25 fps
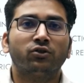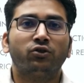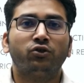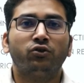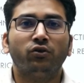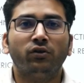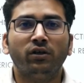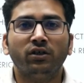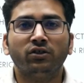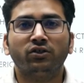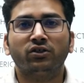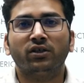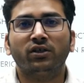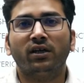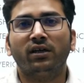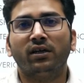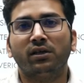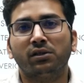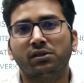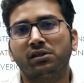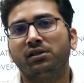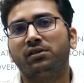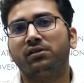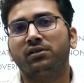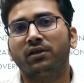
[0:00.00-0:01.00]
judicial
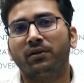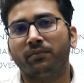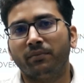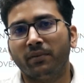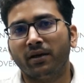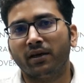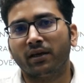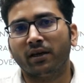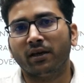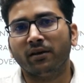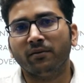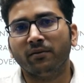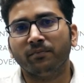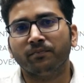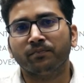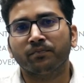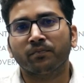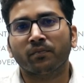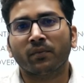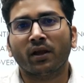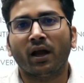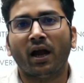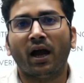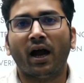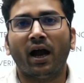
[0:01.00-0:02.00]
decision making,
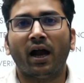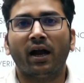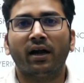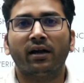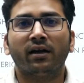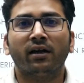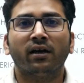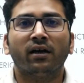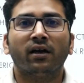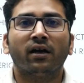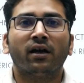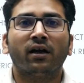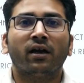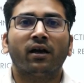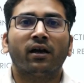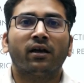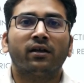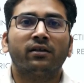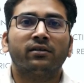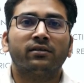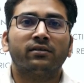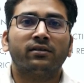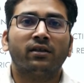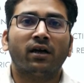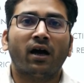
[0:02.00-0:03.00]
and
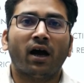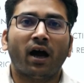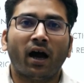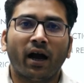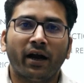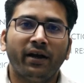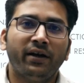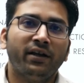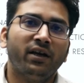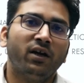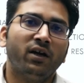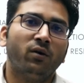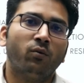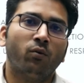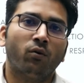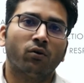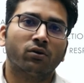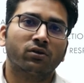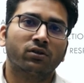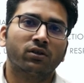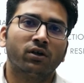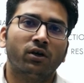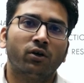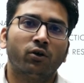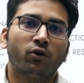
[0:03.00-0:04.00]
the idea
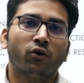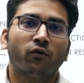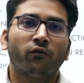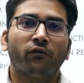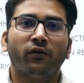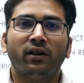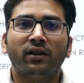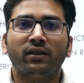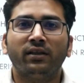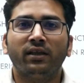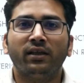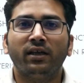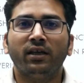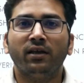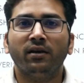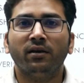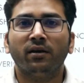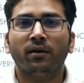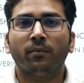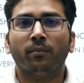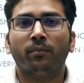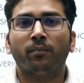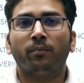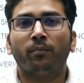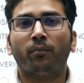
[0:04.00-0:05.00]
was to fill the
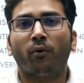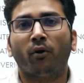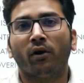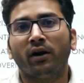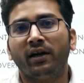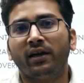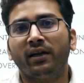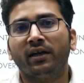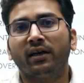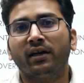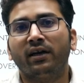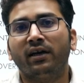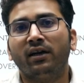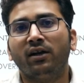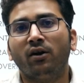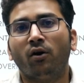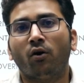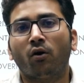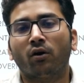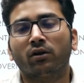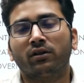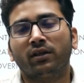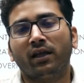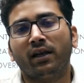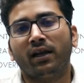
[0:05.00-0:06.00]
political
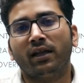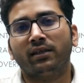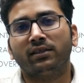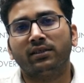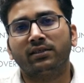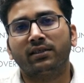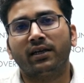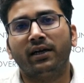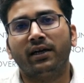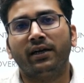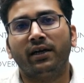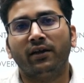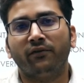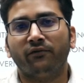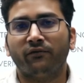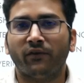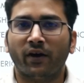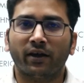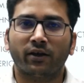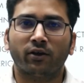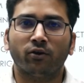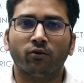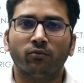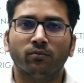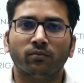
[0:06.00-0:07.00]
or the legislative
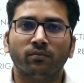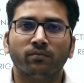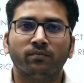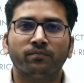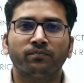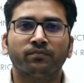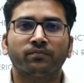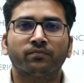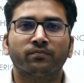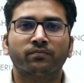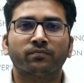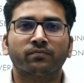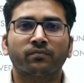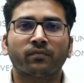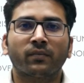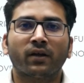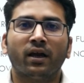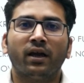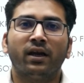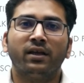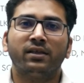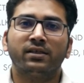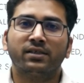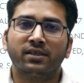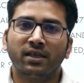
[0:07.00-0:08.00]
vacuum.
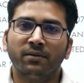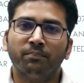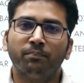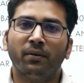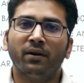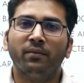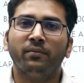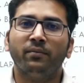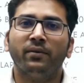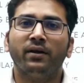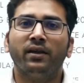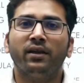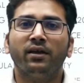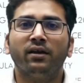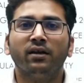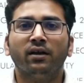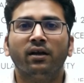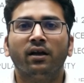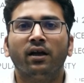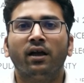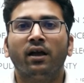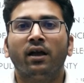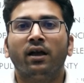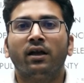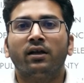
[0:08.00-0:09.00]
In simple meaning,
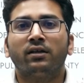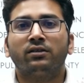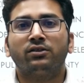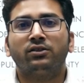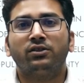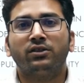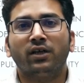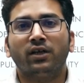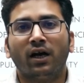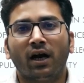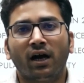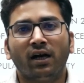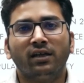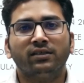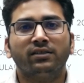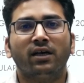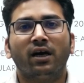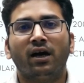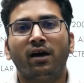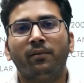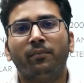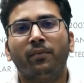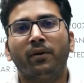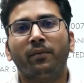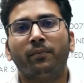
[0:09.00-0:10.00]
jahan
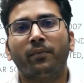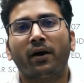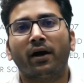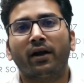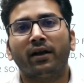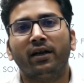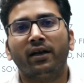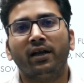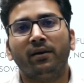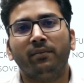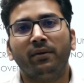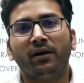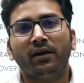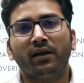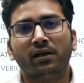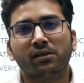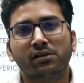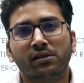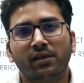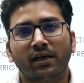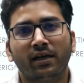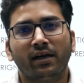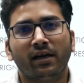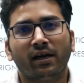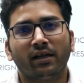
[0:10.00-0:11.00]
jahan par parliament ya
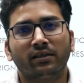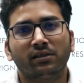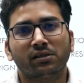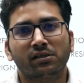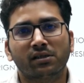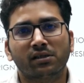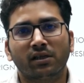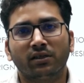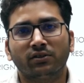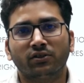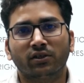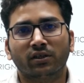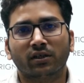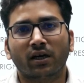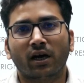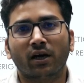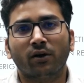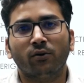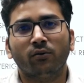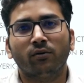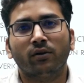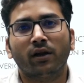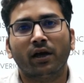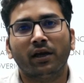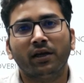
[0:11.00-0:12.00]
state legislature
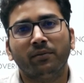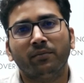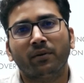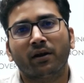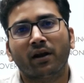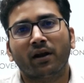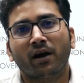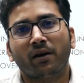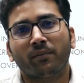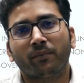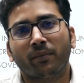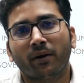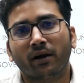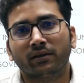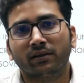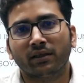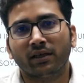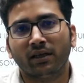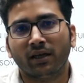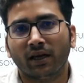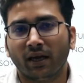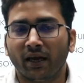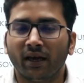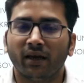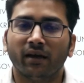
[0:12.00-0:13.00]
kanun nahi bana
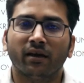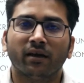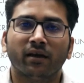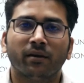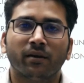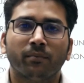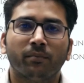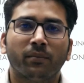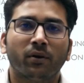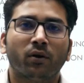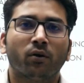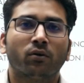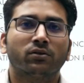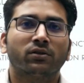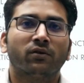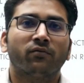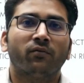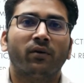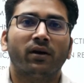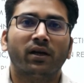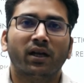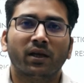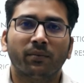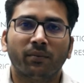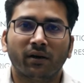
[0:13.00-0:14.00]
pati hai because of
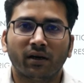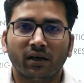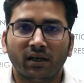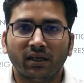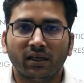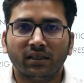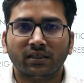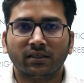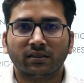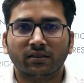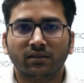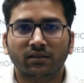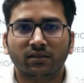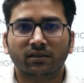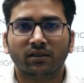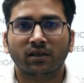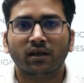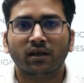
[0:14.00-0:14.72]
multiple reasons,